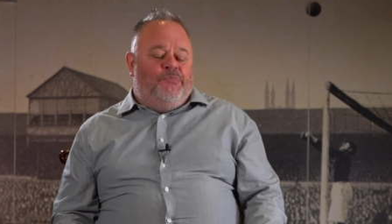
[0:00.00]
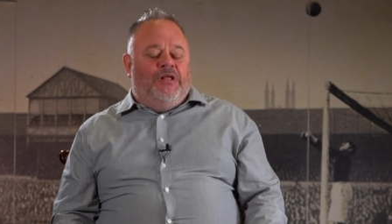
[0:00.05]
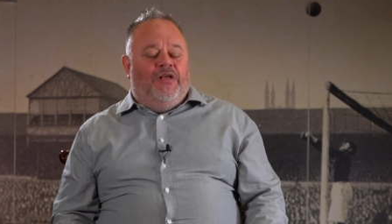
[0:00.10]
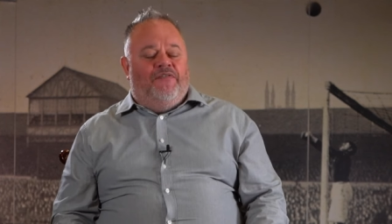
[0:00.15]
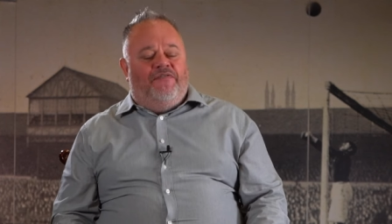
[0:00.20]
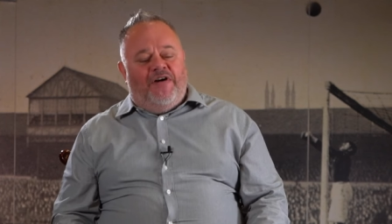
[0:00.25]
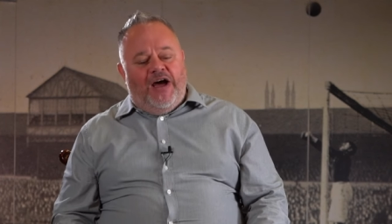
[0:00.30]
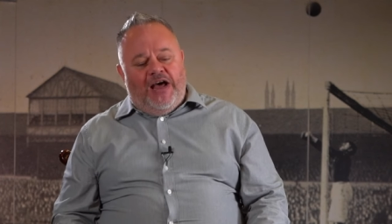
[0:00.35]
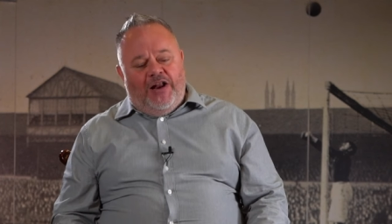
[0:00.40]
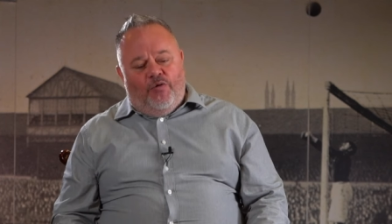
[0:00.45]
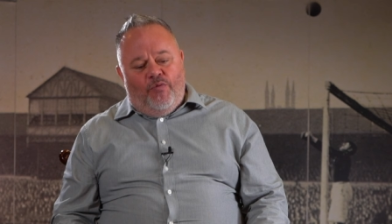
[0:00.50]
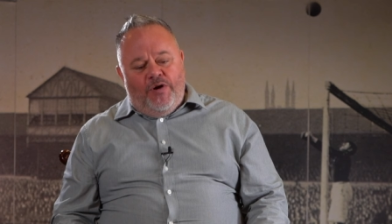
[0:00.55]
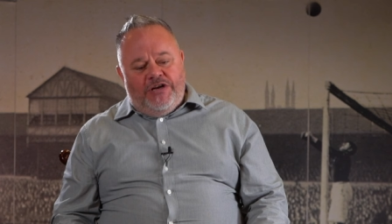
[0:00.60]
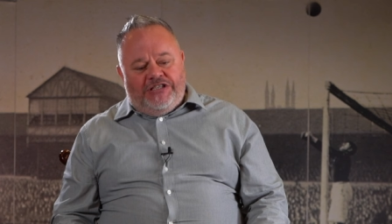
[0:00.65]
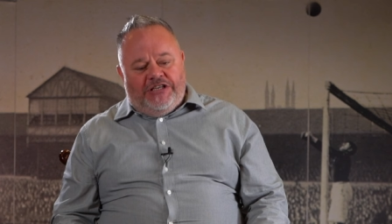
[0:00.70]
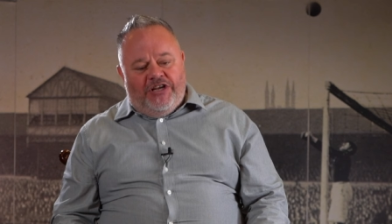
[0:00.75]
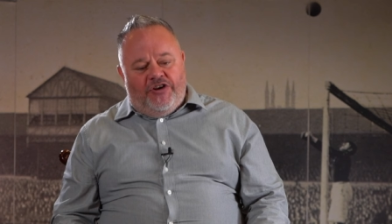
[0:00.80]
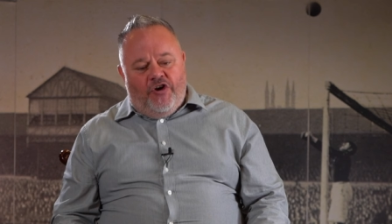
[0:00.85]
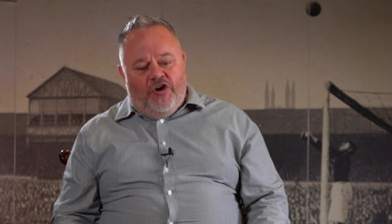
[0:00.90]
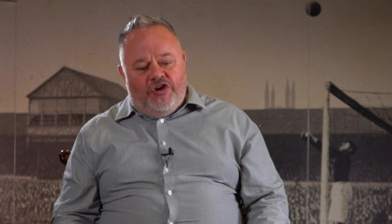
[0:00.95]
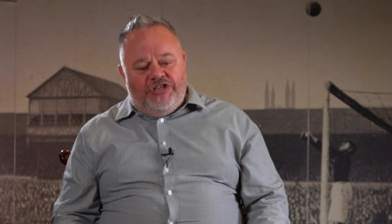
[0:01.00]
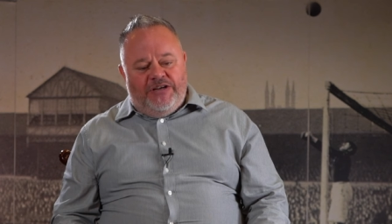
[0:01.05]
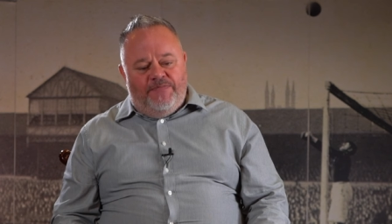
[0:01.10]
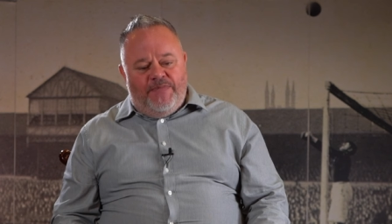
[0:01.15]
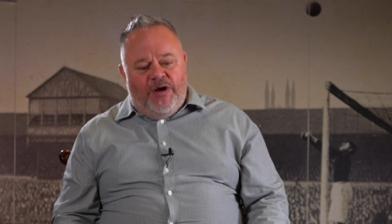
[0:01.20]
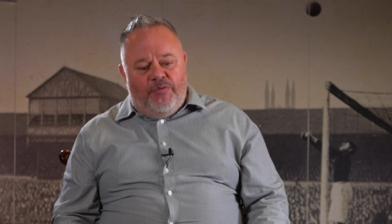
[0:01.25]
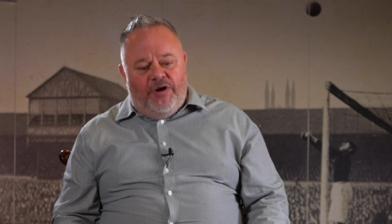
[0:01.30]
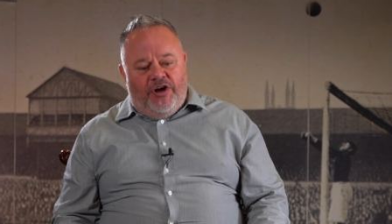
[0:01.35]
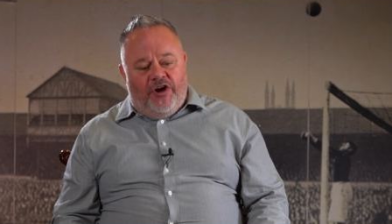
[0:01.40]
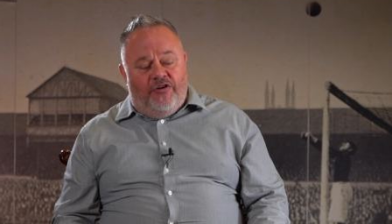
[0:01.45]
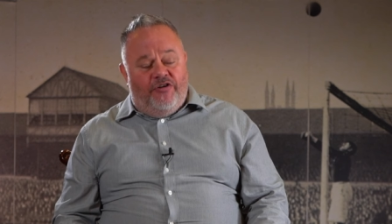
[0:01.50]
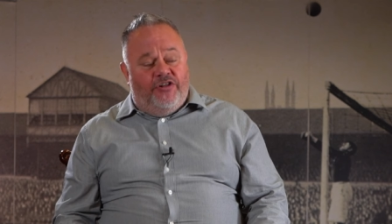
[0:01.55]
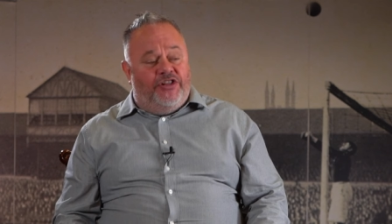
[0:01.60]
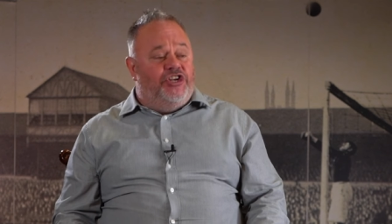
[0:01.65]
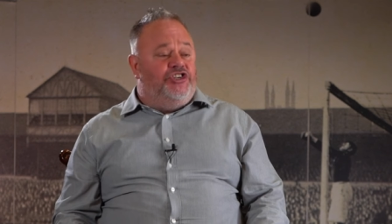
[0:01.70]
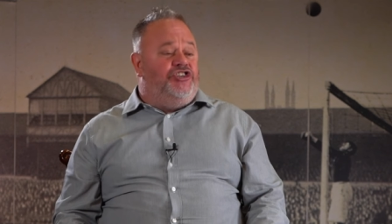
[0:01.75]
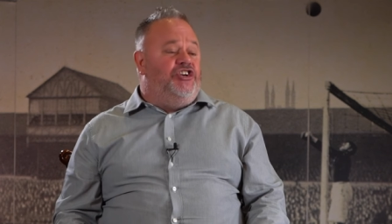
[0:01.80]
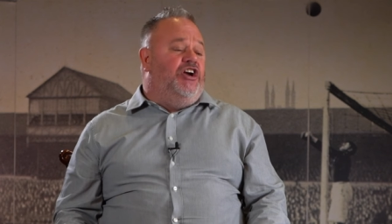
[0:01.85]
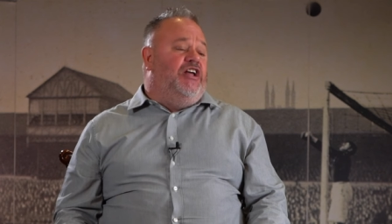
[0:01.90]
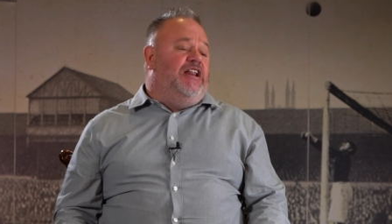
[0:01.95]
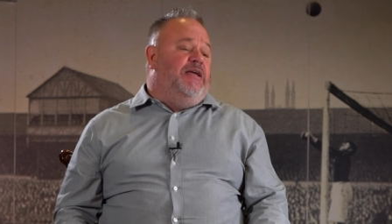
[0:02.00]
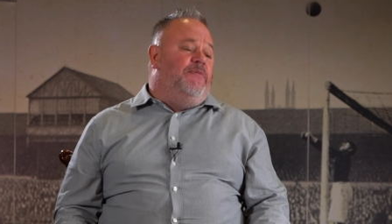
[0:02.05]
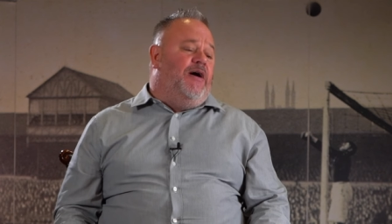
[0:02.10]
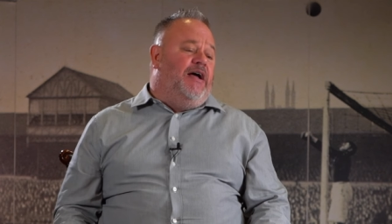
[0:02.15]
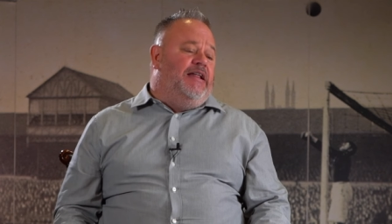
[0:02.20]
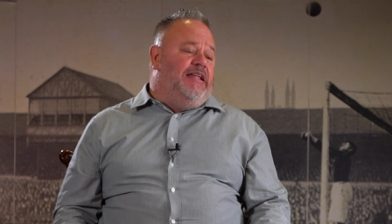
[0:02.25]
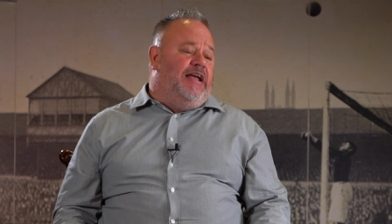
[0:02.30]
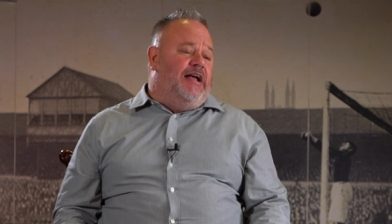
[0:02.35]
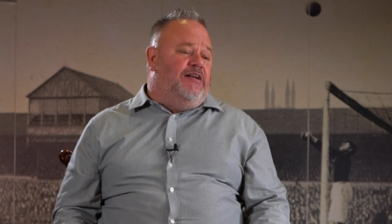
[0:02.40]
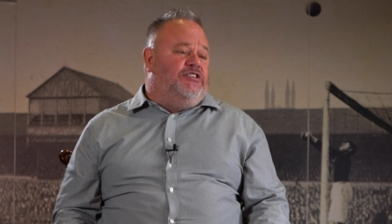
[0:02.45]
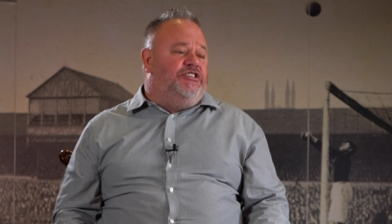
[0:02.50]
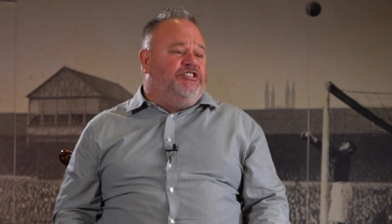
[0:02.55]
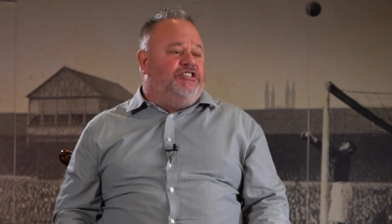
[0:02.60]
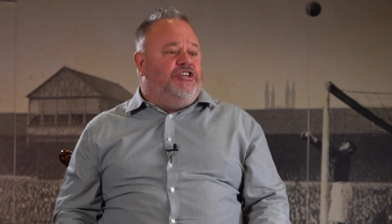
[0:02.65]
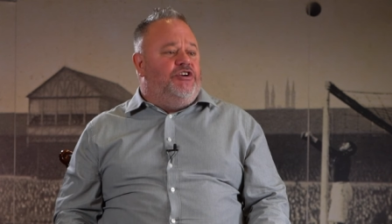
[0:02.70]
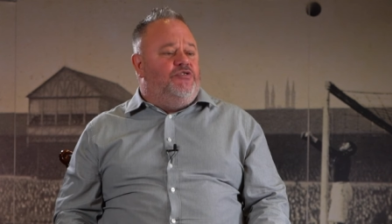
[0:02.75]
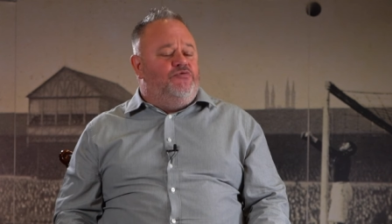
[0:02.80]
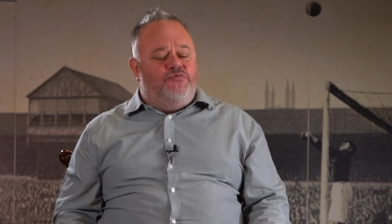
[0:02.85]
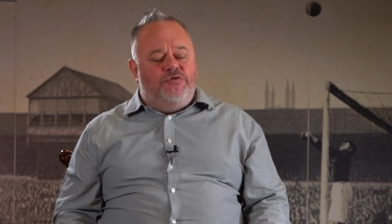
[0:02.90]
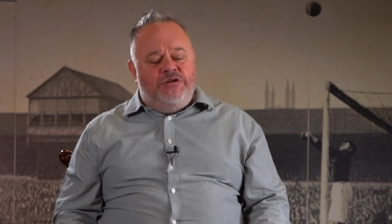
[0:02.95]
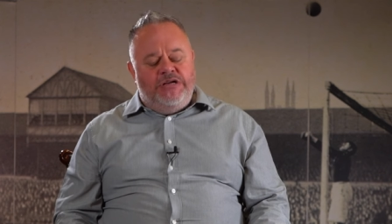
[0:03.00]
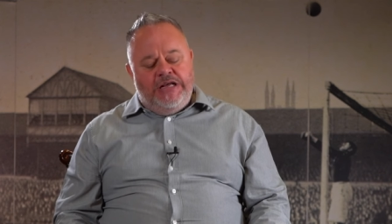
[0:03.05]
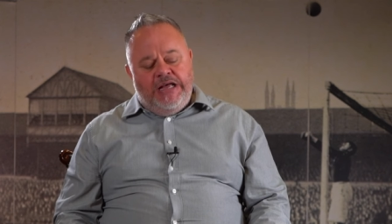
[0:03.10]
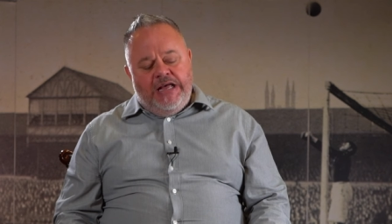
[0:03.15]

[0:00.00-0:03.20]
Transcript: Final whistle, of course, it meant we got another journey back down to